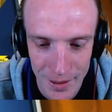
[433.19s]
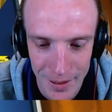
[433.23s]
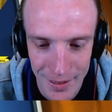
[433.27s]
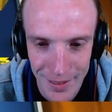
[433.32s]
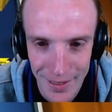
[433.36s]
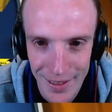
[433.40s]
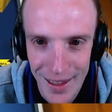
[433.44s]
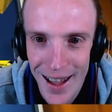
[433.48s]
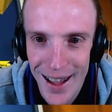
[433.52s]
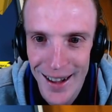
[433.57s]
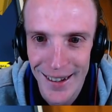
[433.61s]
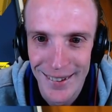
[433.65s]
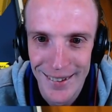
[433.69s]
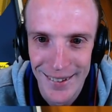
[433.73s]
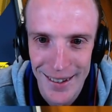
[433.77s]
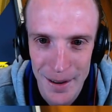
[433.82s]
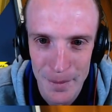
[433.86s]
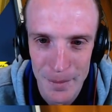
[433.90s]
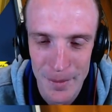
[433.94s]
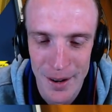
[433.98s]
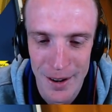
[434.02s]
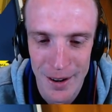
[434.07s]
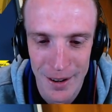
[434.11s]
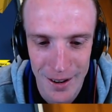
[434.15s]
That's
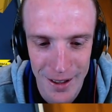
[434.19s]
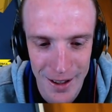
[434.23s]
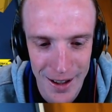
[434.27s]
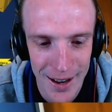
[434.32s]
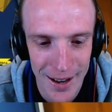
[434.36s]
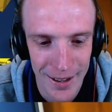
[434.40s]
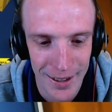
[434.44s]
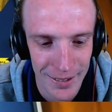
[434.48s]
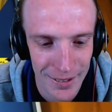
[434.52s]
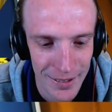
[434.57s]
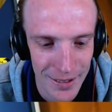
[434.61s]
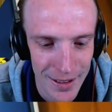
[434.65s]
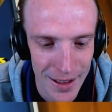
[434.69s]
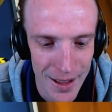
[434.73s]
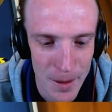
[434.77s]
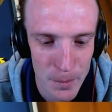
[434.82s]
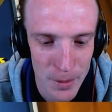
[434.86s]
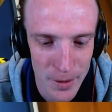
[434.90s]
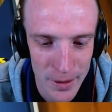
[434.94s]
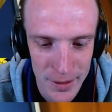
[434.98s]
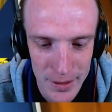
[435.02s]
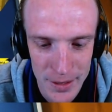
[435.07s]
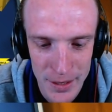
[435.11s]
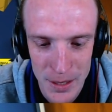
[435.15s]
something I like. That
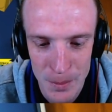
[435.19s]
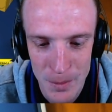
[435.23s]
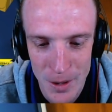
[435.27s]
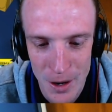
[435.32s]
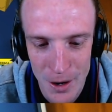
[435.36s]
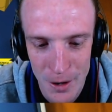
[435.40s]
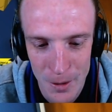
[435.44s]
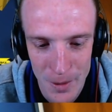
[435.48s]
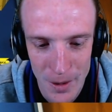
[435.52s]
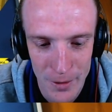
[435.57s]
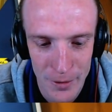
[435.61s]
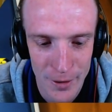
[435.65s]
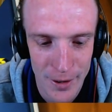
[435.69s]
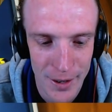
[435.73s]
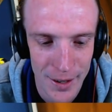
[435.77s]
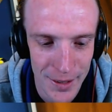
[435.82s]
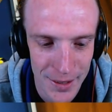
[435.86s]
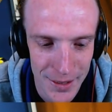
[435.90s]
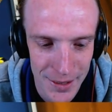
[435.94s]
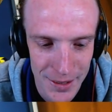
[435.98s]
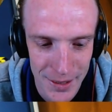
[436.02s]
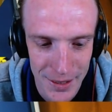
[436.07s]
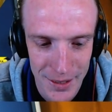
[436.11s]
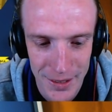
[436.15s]
brings a smile to my
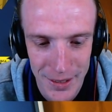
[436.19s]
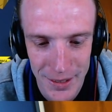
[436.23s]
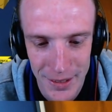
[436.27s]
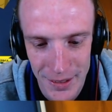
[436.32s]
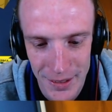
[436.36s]
face.